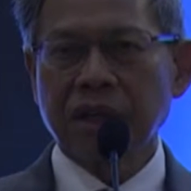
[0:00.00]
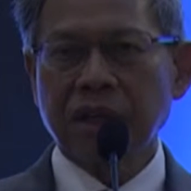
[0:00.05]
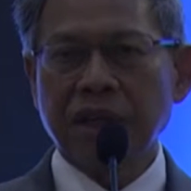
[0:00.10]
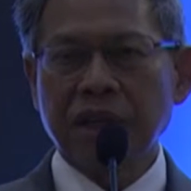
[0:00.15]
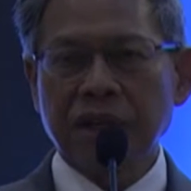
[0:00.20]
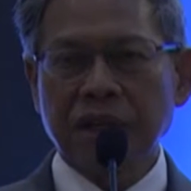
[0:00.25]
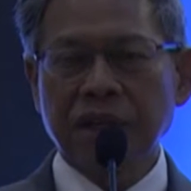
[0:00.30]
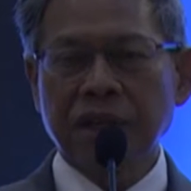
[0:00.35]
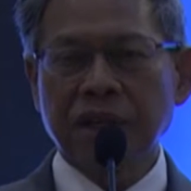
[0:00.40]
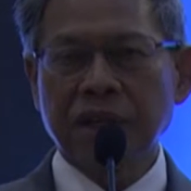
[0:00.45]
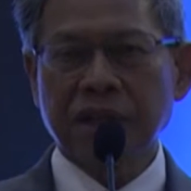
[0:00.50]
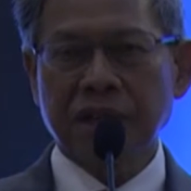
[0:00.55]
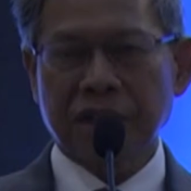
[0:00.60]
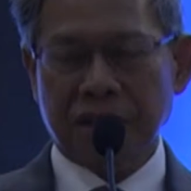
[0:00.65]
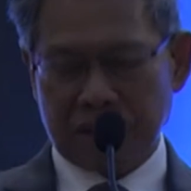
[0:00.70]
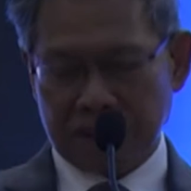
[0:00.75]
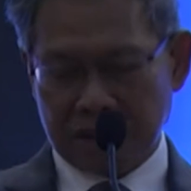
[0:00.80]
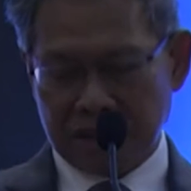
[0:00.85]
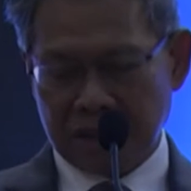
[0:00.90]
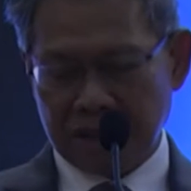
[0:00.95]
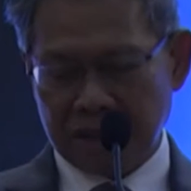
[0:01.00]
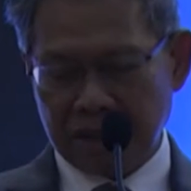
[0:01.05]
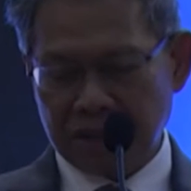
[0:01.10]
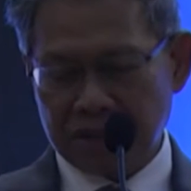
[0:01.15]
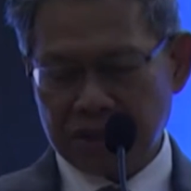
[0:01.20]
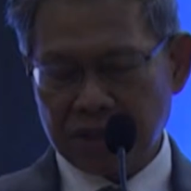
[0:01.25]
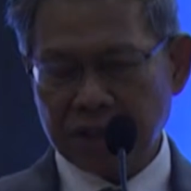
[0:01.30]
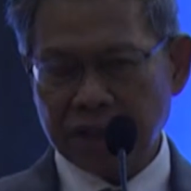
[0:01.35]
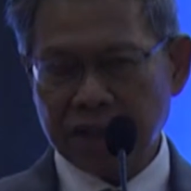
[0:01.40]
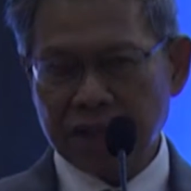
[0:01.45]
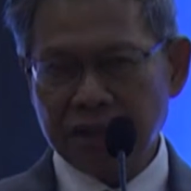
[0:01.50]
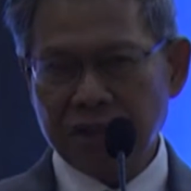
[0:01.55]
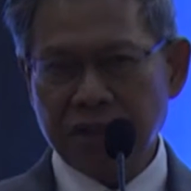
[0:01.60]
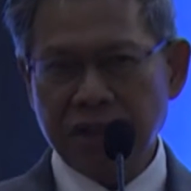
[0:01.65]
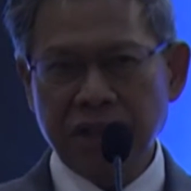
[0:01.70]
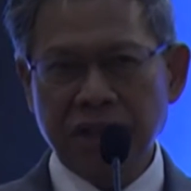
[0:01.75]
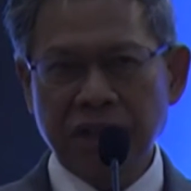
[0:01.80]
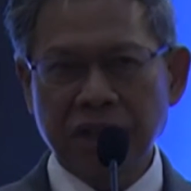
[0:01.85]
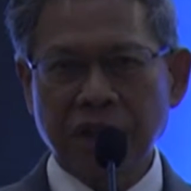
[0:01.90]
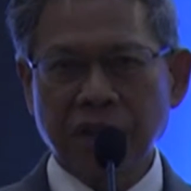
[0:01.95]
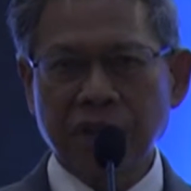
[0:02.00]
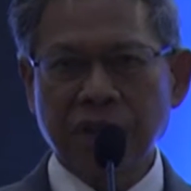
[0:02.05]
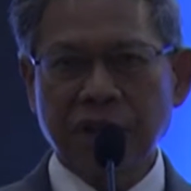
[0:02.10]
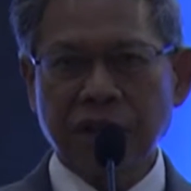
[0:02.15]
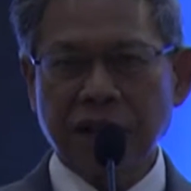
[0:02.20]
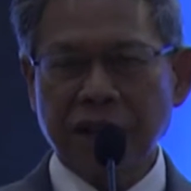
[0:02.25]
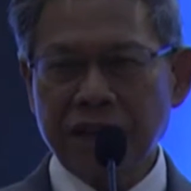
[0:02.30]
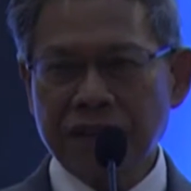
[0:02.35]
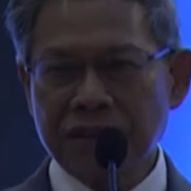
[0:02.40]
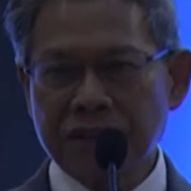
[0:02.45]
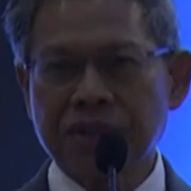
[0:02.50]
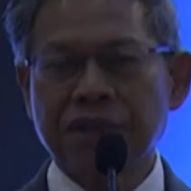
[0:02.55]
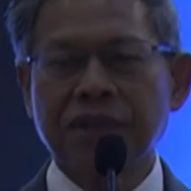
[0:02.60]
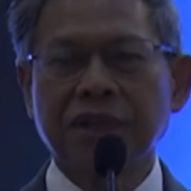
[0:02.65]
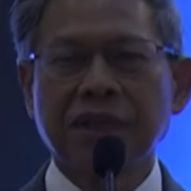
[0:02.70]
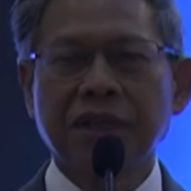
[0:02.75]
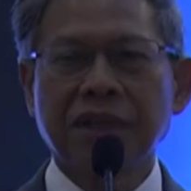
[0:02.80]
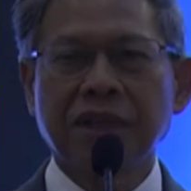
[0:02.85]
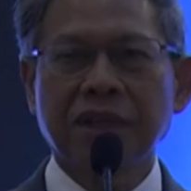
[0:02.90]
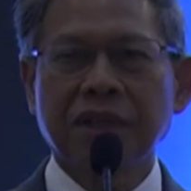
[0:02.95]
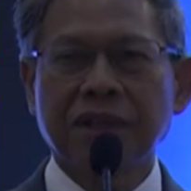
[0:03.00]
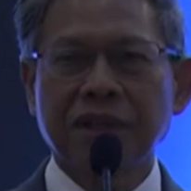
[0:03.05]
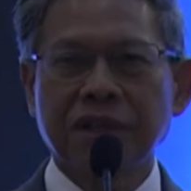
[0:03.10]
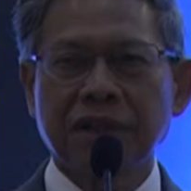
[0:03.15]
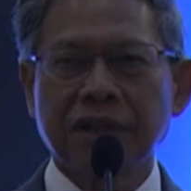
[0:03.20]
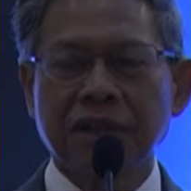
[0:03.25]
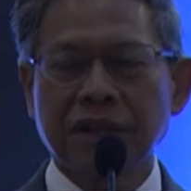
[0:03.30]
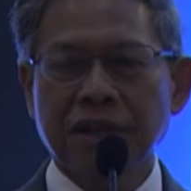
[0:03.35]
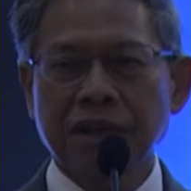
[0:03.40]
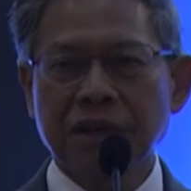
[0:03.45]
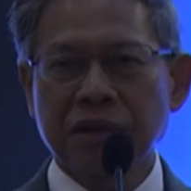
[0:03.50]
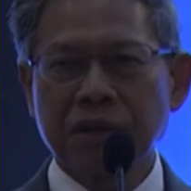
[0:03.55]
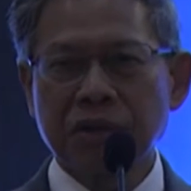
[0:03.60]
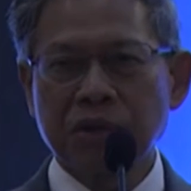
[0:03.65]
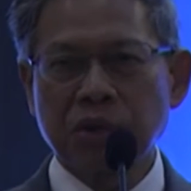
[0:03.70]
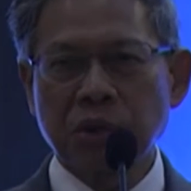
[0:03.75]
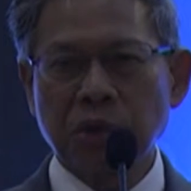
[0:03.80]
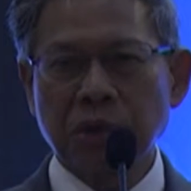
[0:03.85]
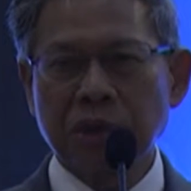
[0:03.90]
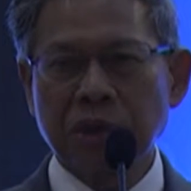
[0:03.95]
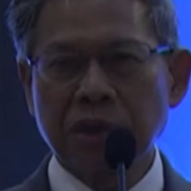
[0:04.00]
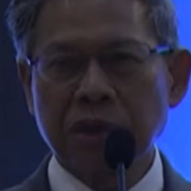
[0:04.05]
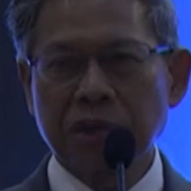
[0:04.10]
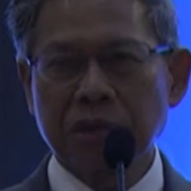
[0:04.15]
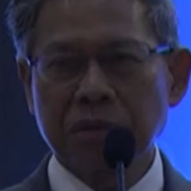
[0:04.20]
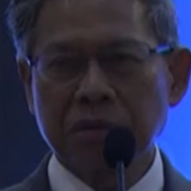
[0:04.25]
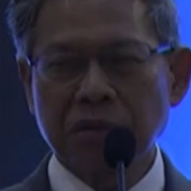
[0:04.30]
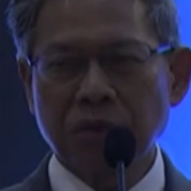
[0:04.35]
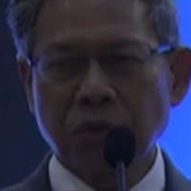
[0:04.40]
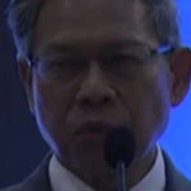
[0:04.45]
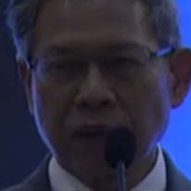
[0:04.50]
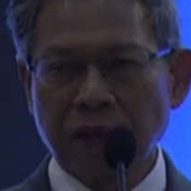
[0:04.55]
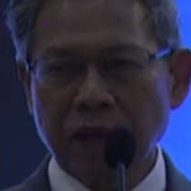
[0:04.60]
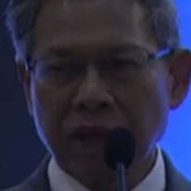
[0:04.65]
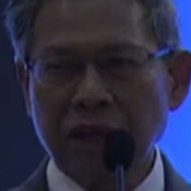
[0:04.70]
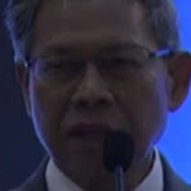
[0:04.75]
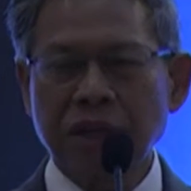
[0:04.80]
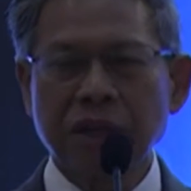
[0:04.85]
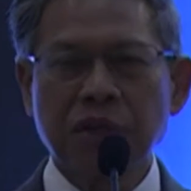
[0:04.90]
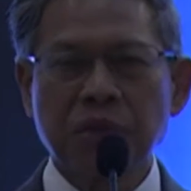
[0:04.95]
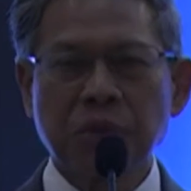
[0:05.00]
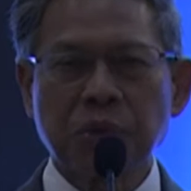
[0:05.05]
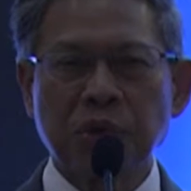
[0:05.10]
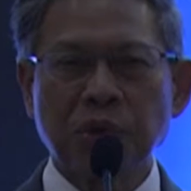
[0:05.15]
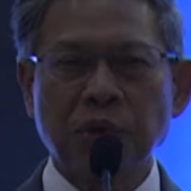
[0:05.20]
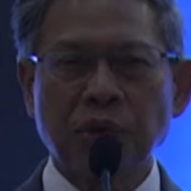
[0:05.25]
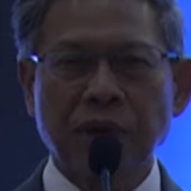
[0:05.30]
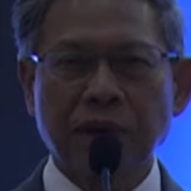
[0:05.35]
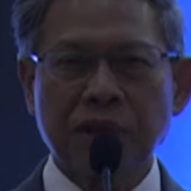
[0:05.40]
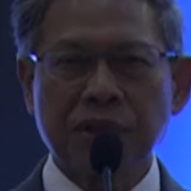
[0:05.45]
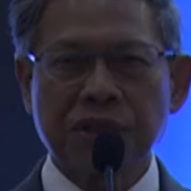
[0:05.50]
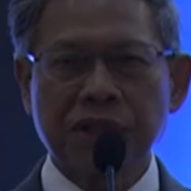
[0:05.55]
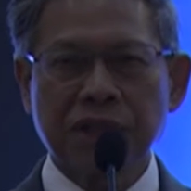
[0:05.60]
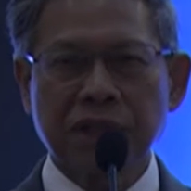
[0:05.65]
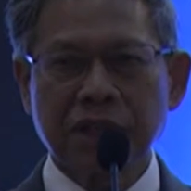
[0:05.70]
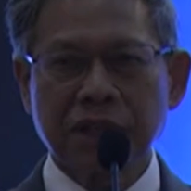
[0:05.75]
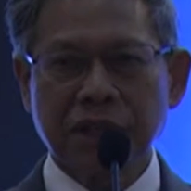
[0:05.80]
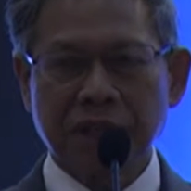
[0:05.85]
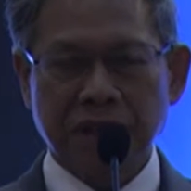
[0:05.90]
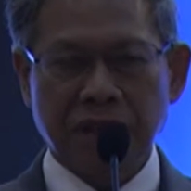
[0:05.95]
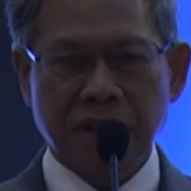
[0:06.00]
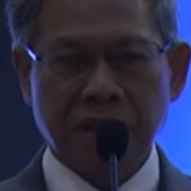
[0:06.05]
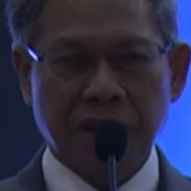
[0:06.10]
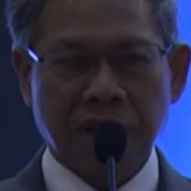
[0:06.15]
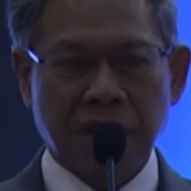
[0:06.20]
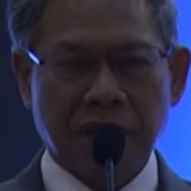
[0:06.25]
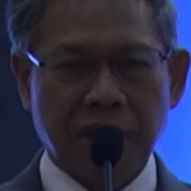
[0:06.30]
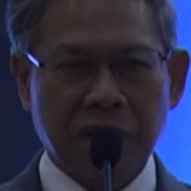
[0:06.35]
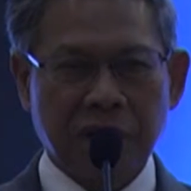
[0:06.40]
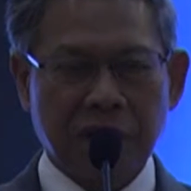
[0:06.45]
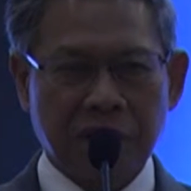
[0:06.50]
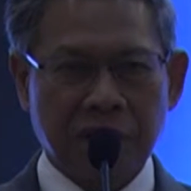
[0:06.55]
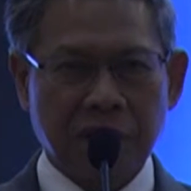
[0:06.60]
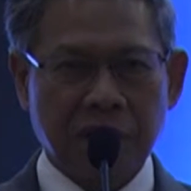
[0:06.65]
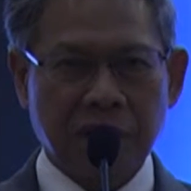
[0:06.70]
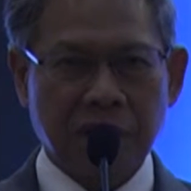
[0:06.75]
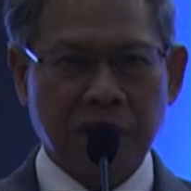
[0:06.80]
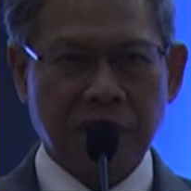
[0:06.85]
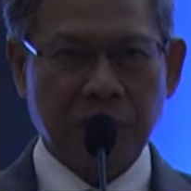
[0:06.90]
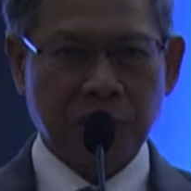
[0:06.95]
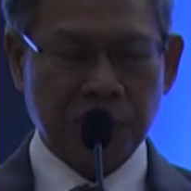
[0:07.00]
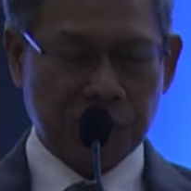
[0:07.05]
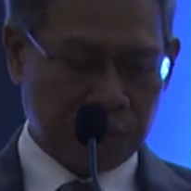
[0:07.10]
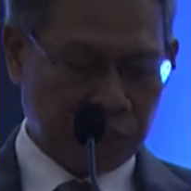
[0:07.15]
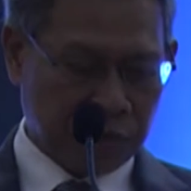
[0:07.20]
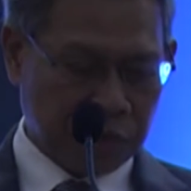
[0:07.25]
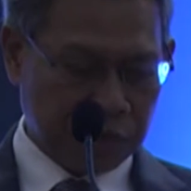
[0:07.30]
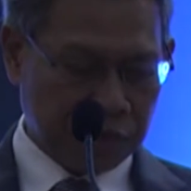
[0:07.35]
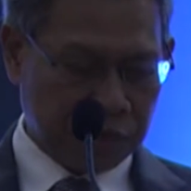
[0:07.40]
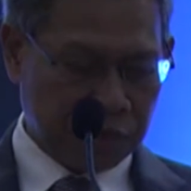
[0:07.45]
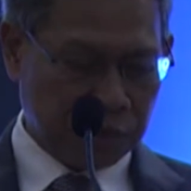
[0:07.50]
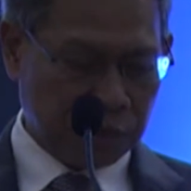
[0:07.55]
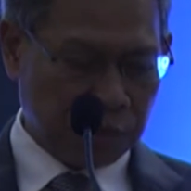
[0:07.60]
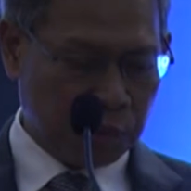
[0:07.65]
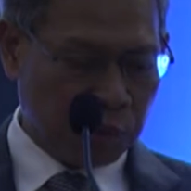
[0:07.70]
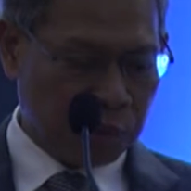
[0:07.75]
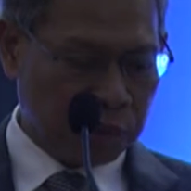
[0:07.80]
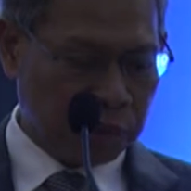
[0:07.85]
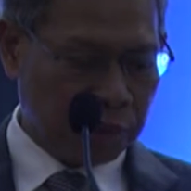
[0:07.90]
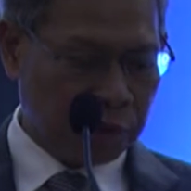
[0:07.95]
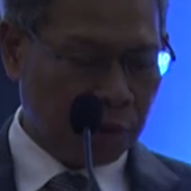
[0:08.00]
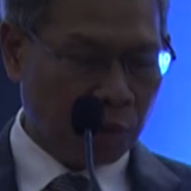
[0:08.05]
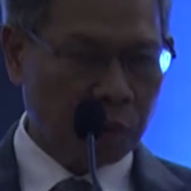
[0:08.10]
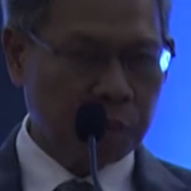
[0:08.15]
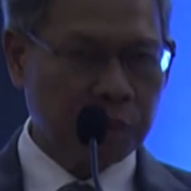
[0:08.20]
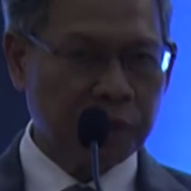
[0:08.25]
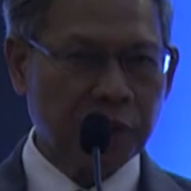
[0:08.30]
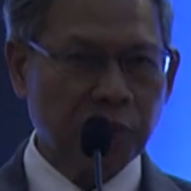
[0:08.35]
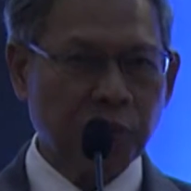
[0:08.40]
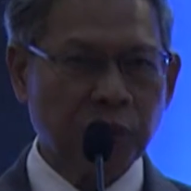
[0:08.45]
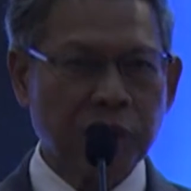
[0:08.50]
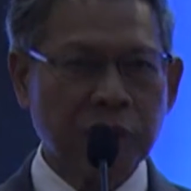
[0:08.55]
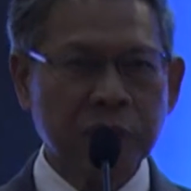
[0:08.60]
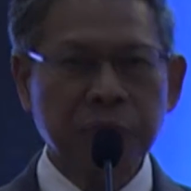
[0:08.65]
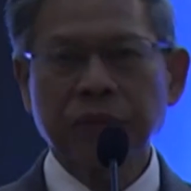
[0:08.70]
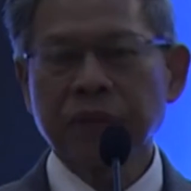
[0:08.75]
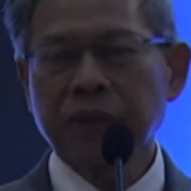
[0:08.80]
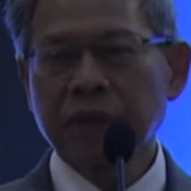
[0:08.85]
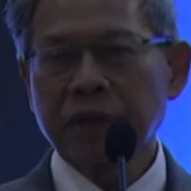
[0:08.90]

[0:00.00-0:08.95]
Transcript: India uh, is a country on the rise. Yeah, India is doing well. As we know, last year, uh, India was the fastest growing economy in the world.